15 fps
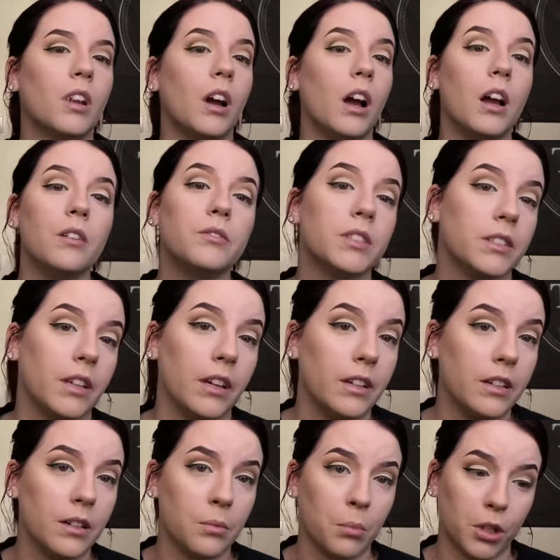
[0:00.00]
I have to say I
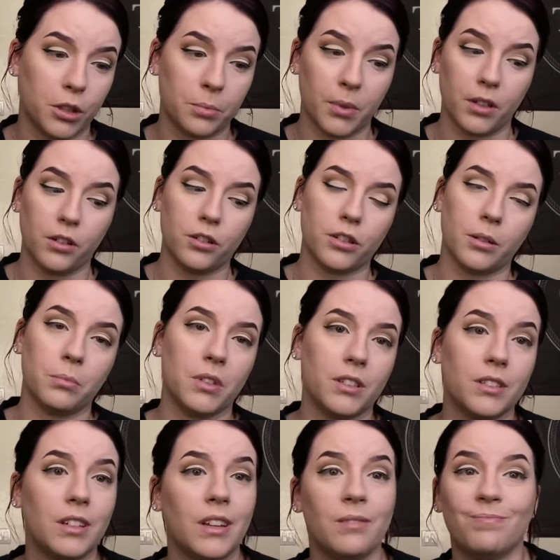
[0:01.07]
did a much better job
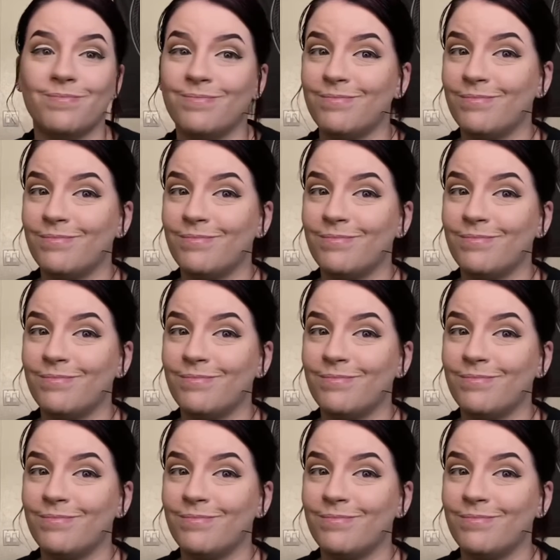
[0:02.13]
this time.